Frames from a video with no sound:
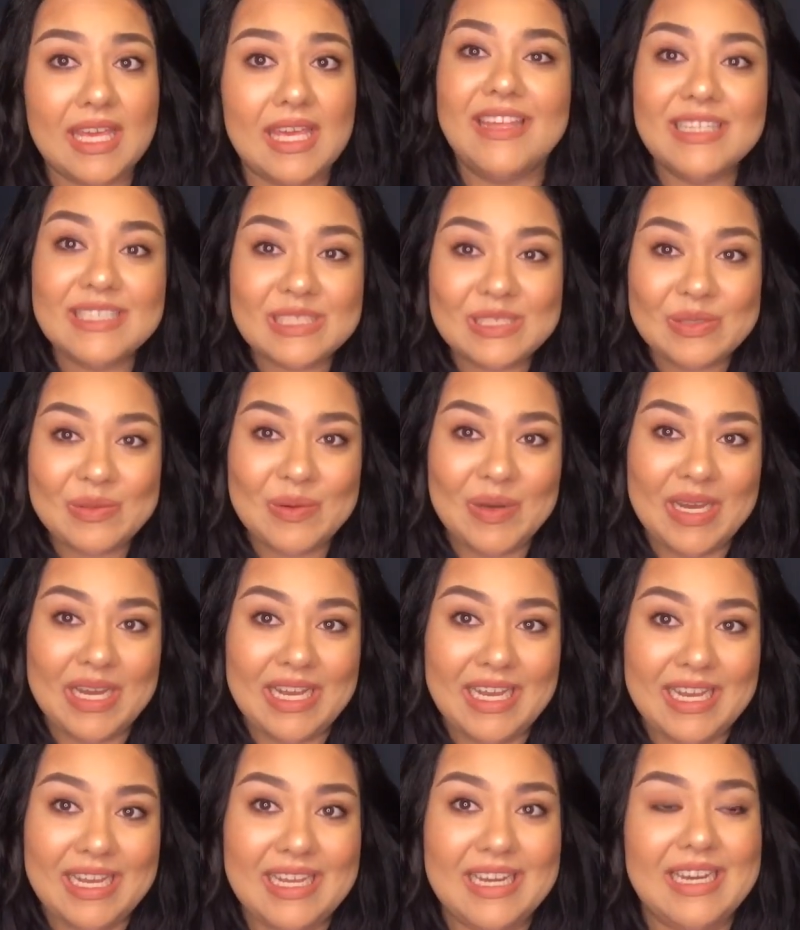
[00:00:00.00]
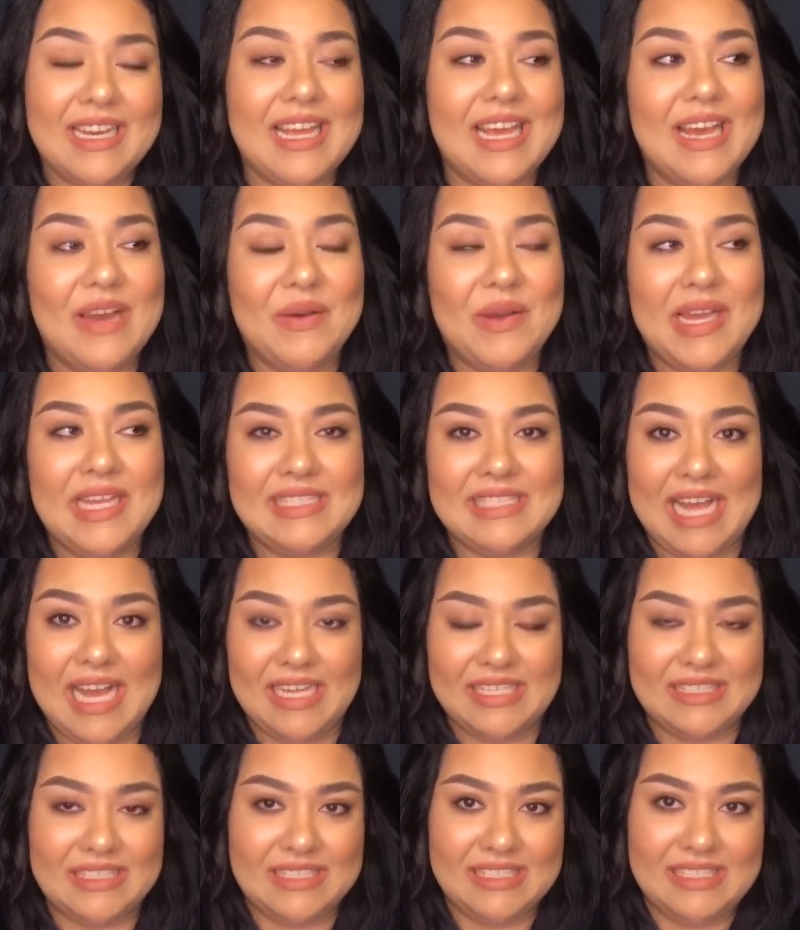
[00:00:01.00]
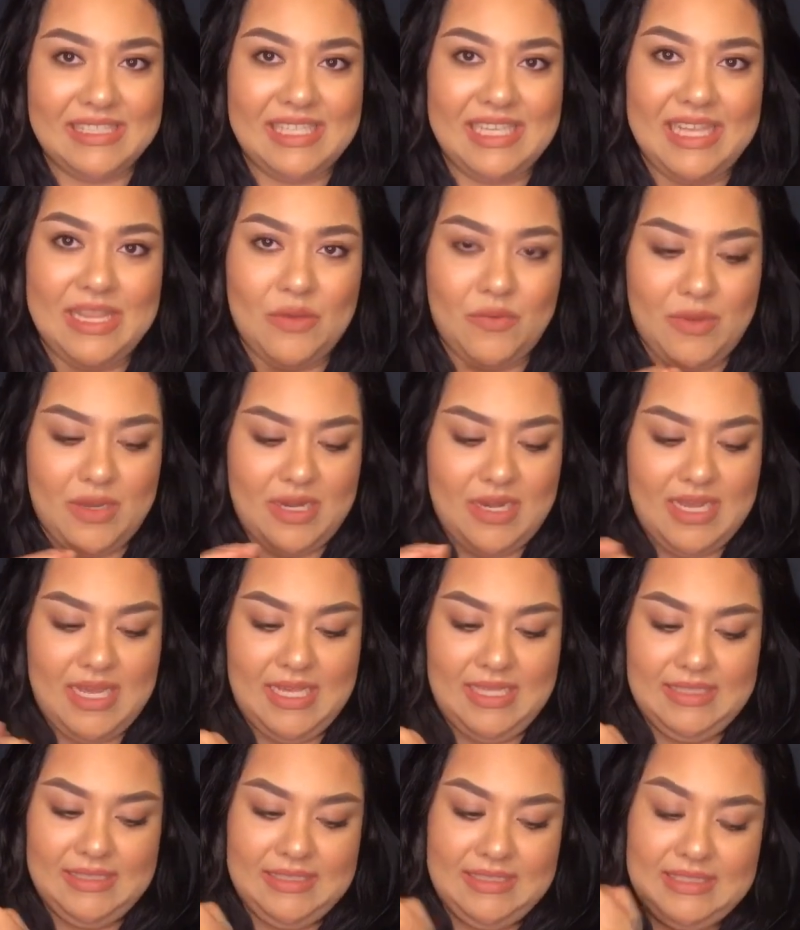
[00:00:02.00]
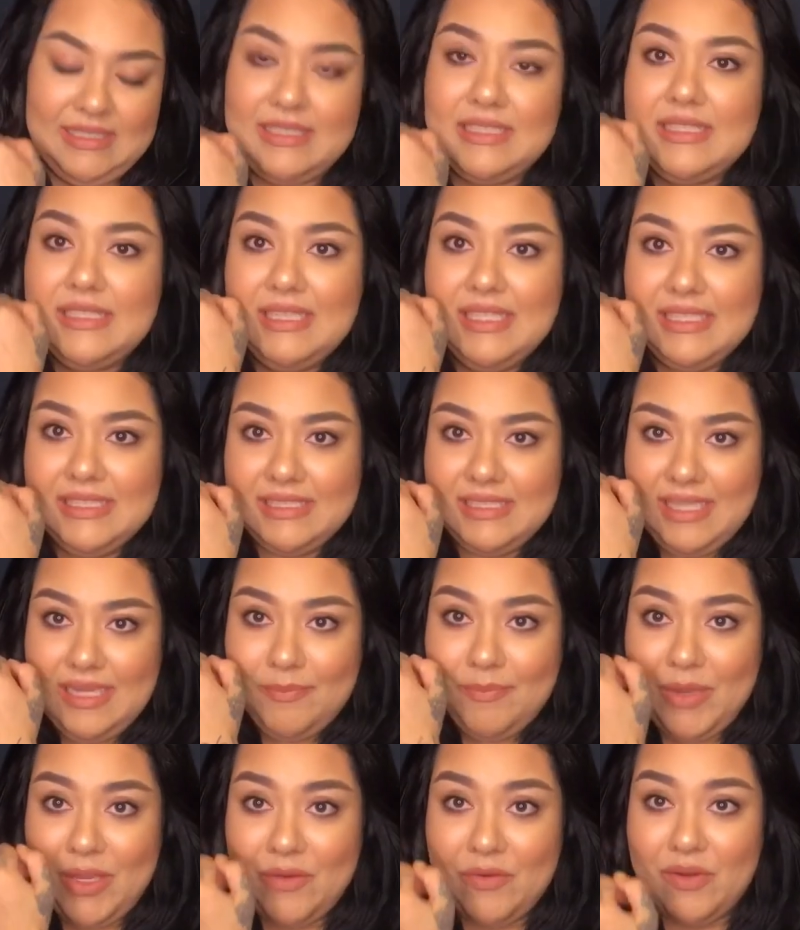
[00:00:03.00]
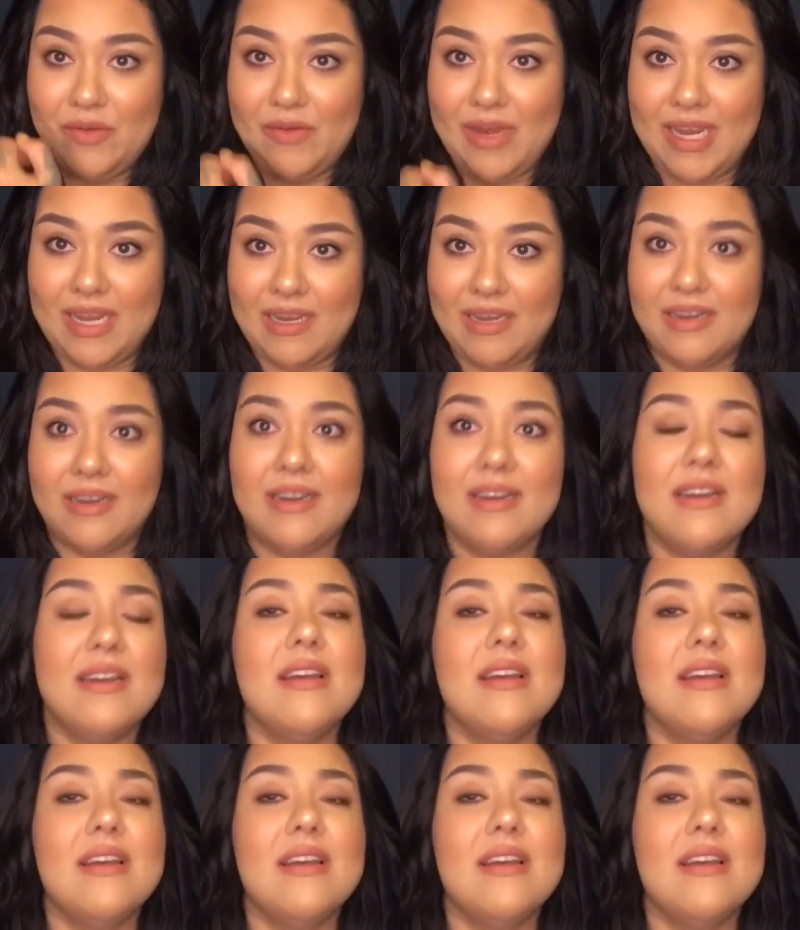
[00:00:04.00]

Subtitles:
This one is actually the one, it's this big one right here.